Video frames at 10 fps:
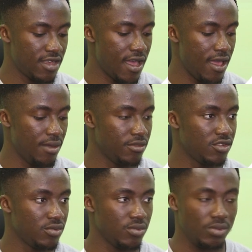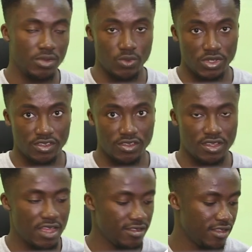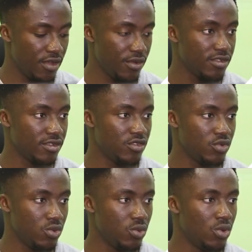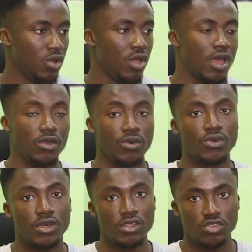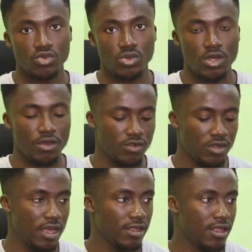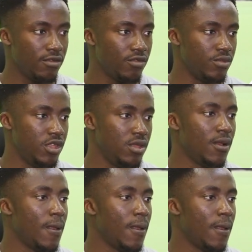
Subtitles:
times, which is the asterisk 2, and it will create 2 divs like that for me.